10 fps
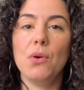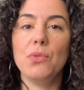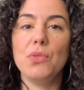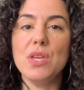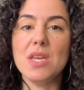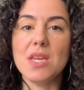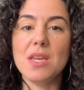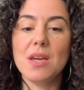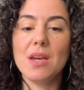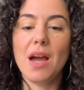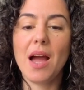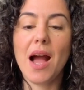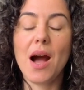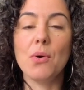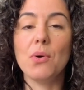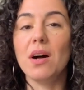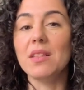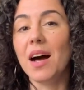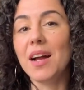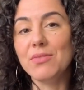the how
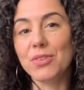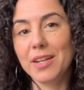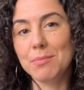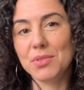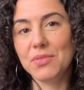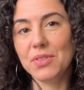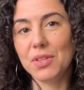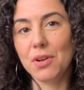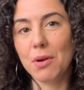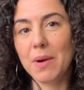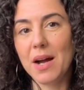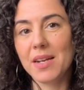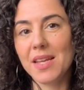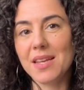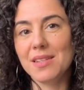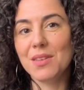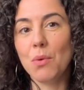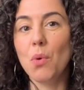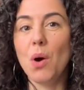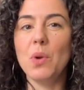alive we're able to feel in our bodies,
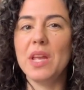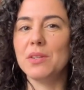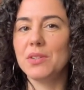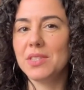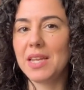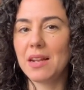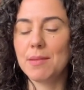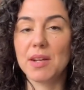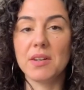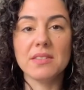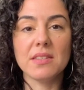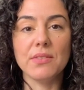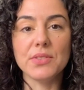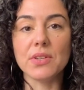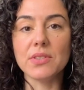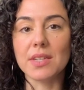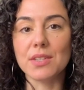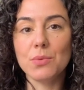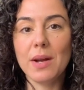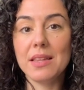what we understand about ourselves and our
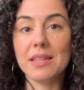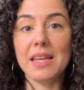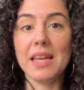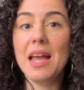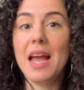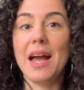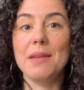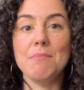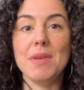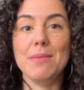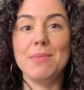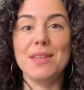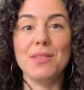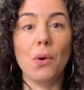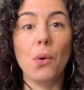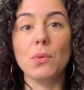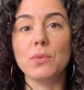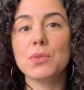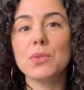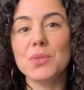sexuality, and maybe the whole
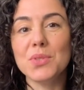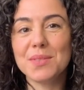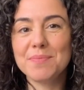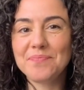truth.